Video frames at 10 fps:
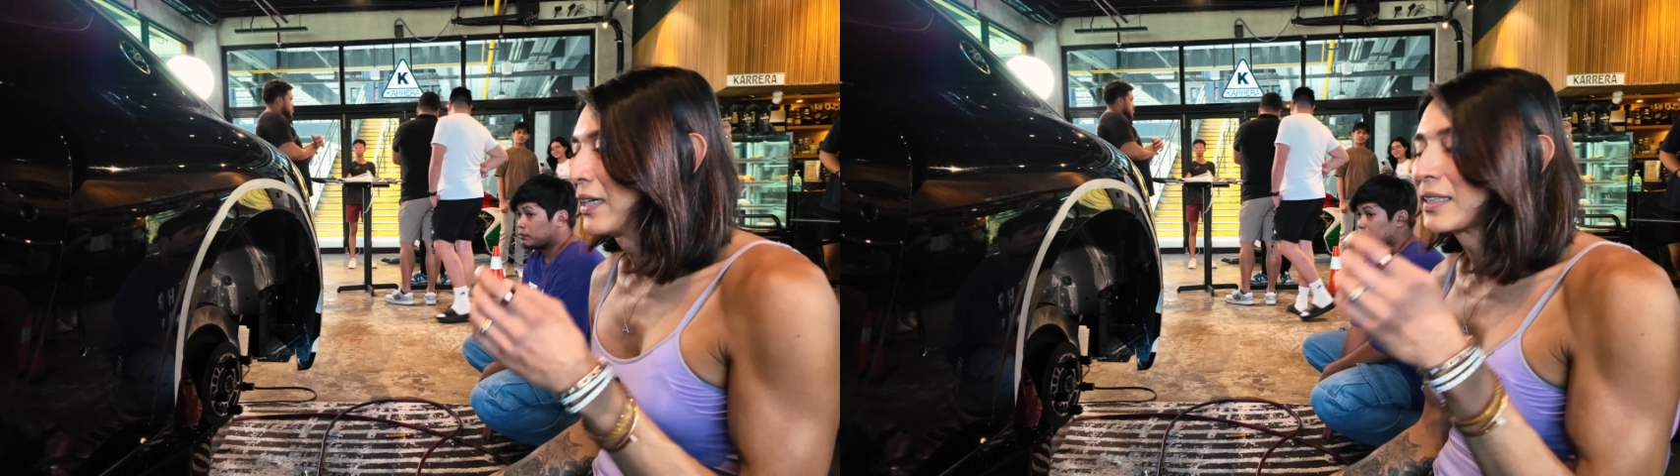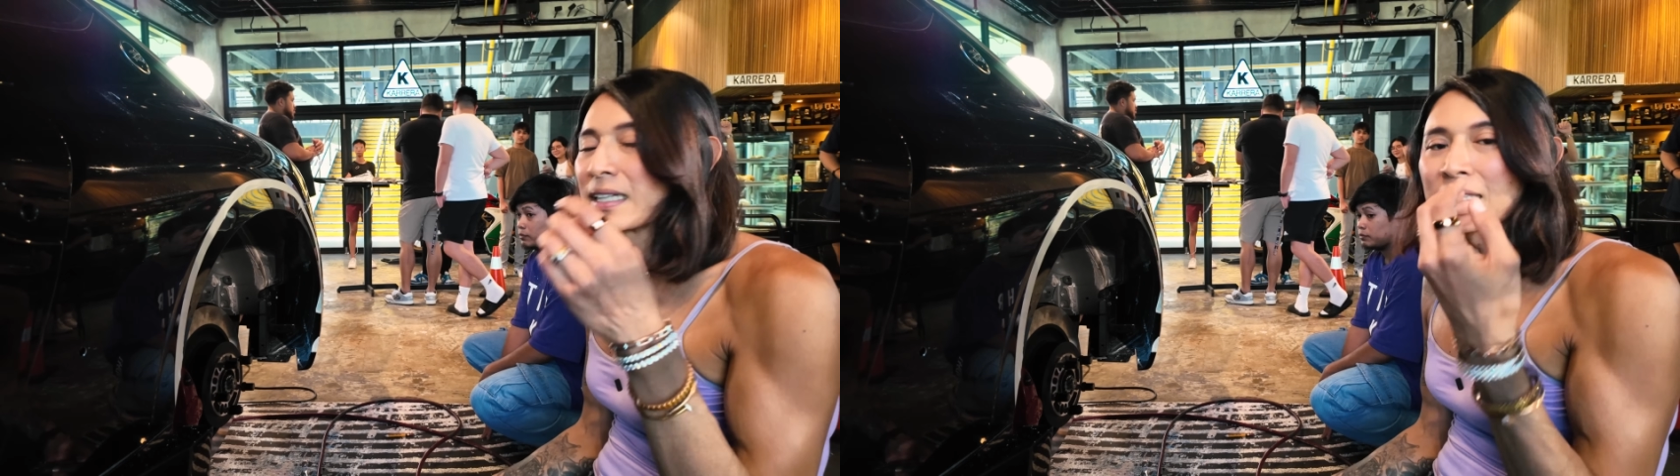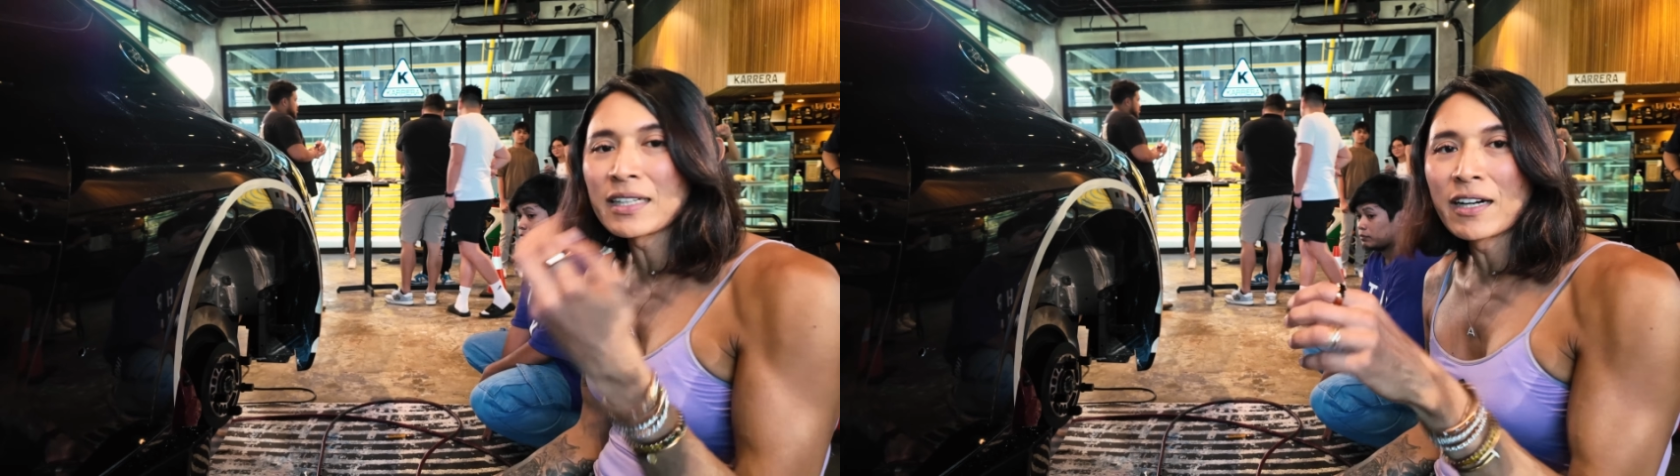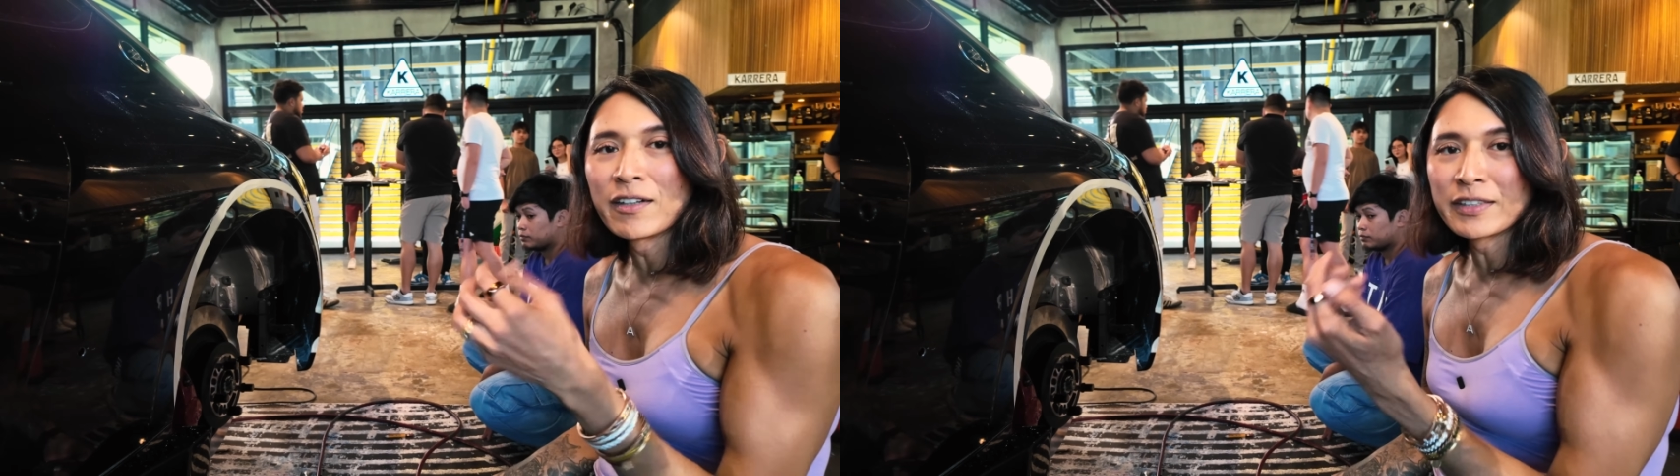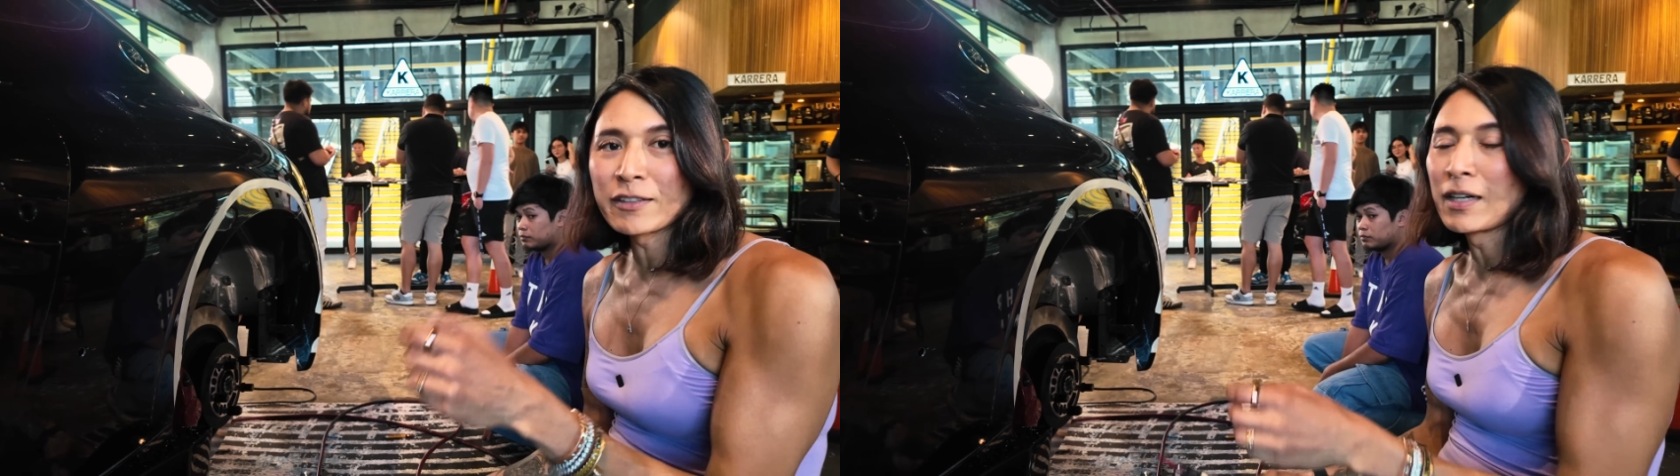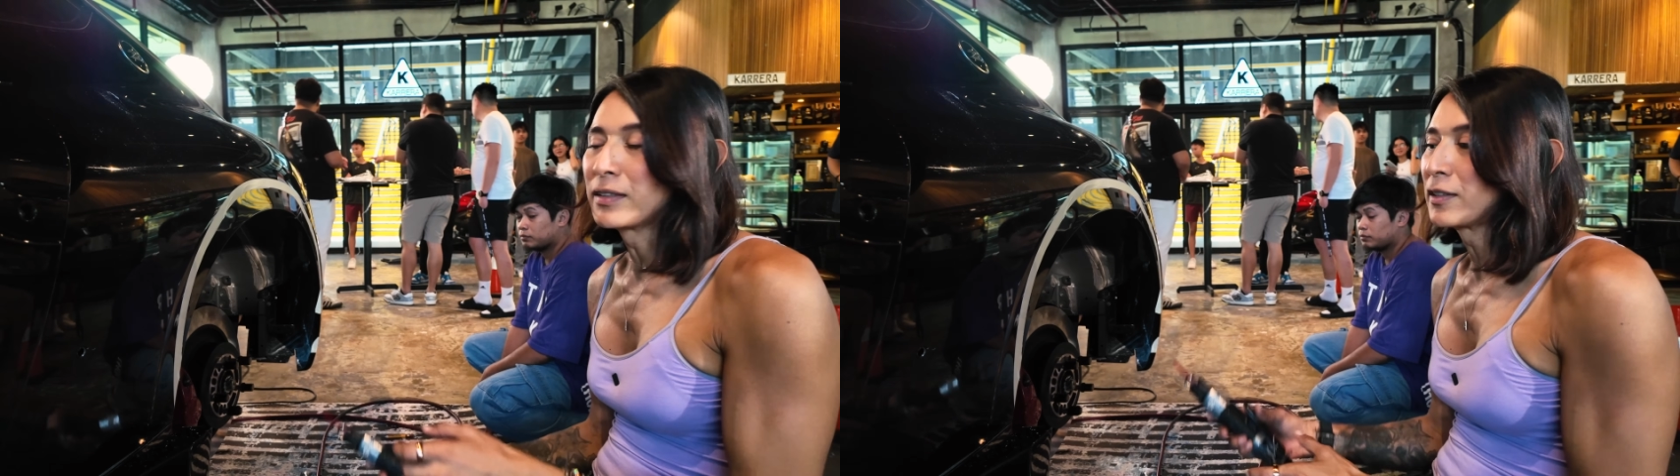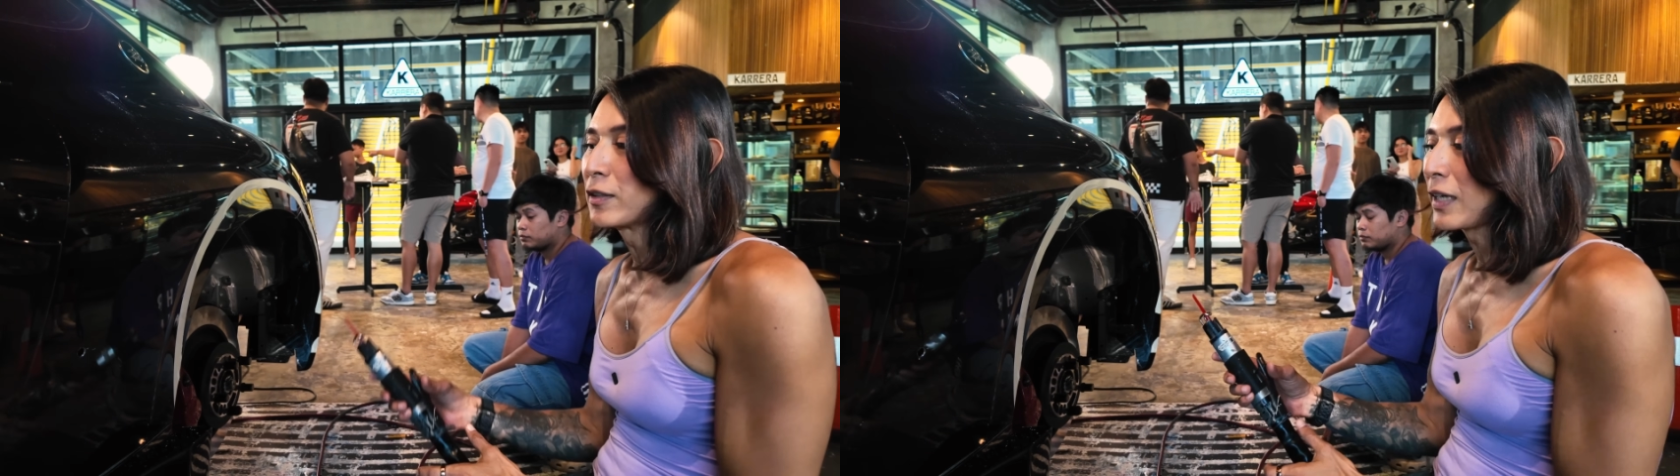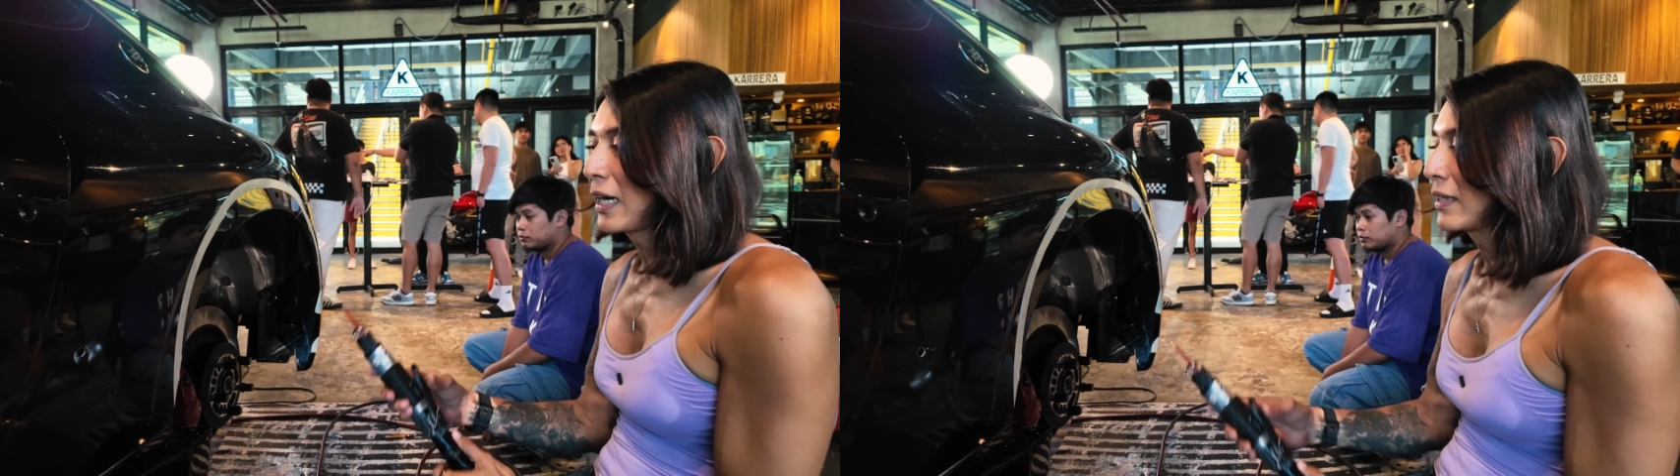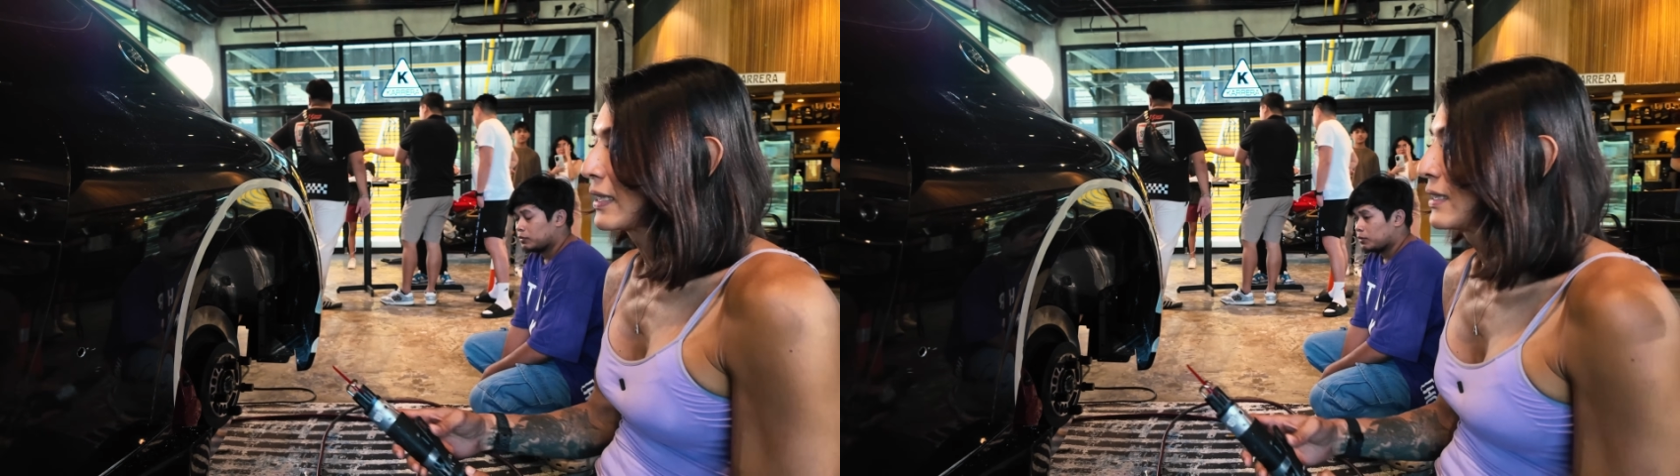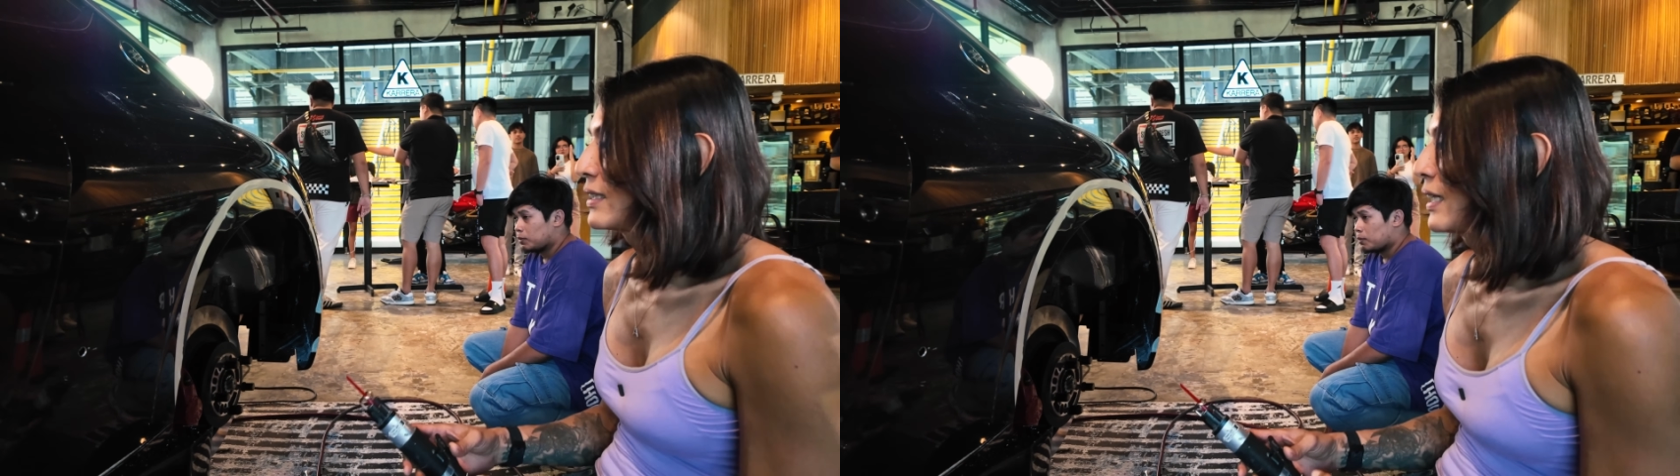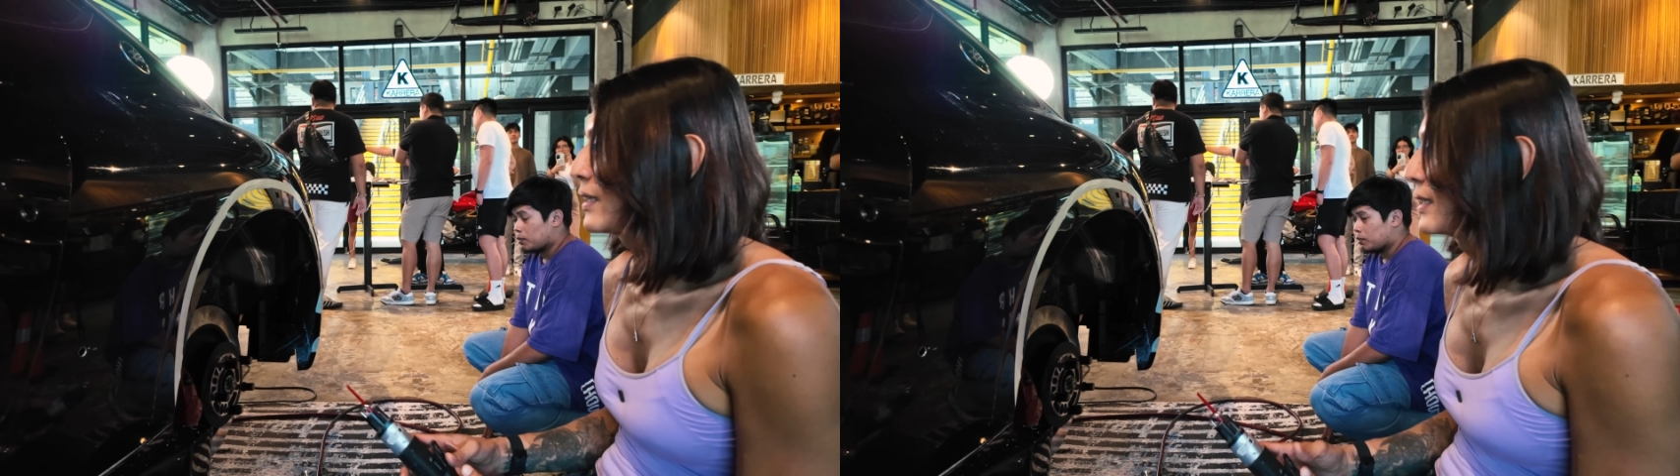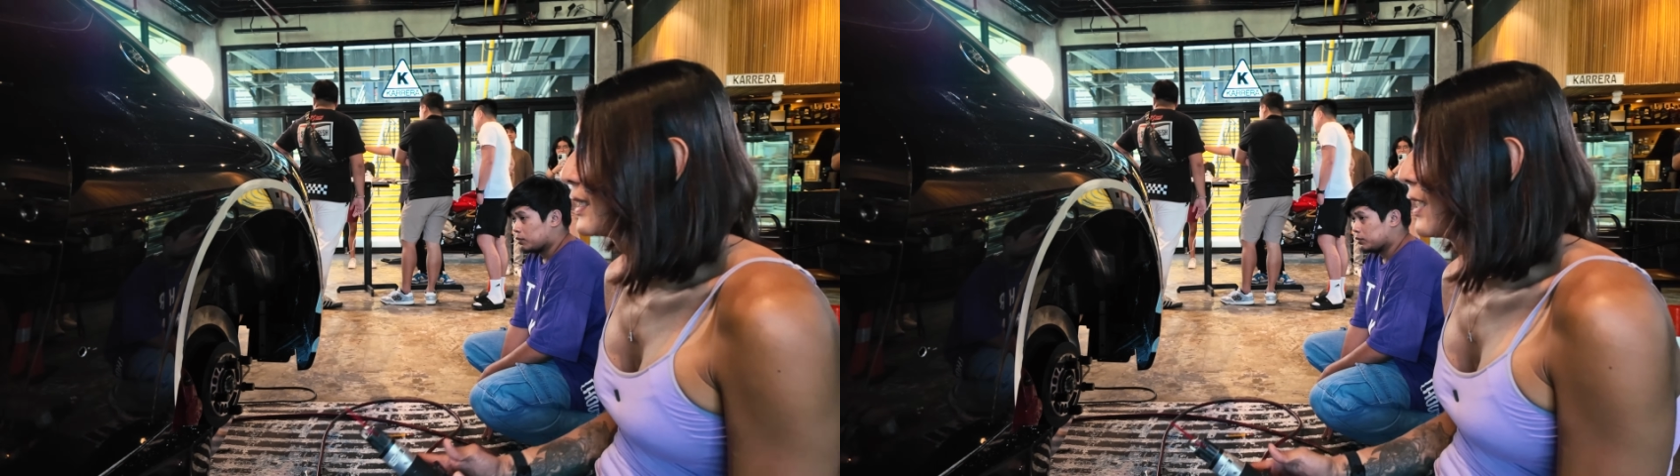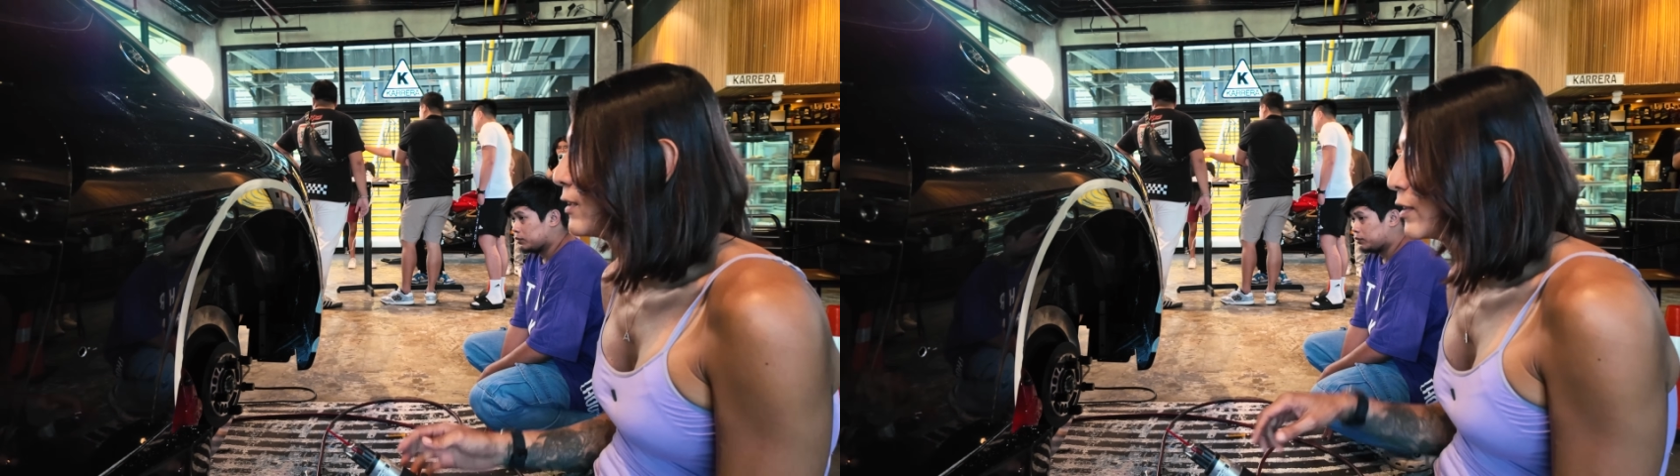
and get the car on the ground so Kyle can set the air